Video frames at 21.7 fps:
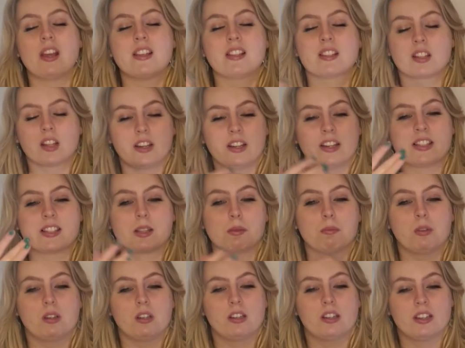Slightly
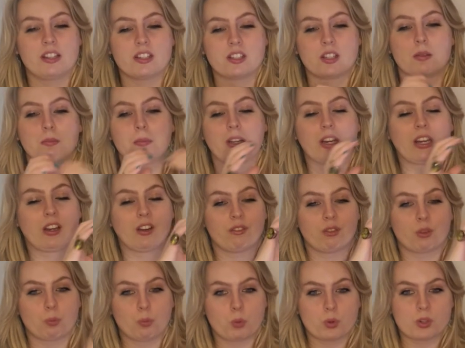similarly to the beginning of
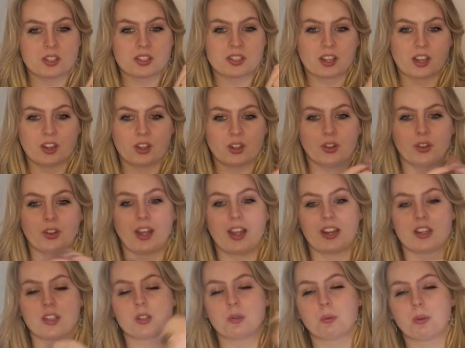the water cycle
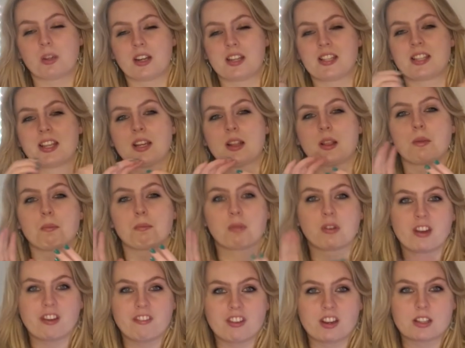and to what I said in the
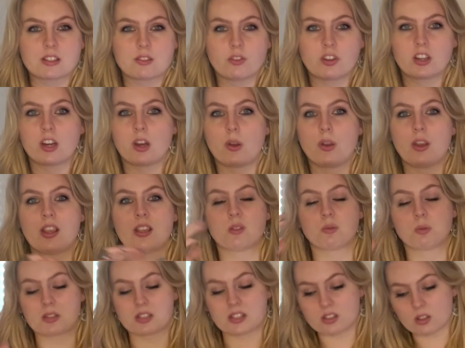previous video,
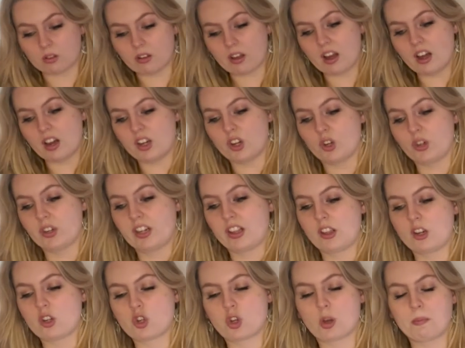is we're still early on in
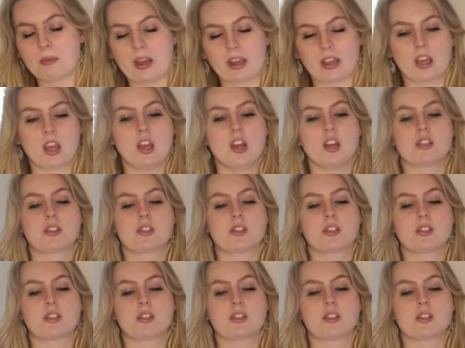the topic.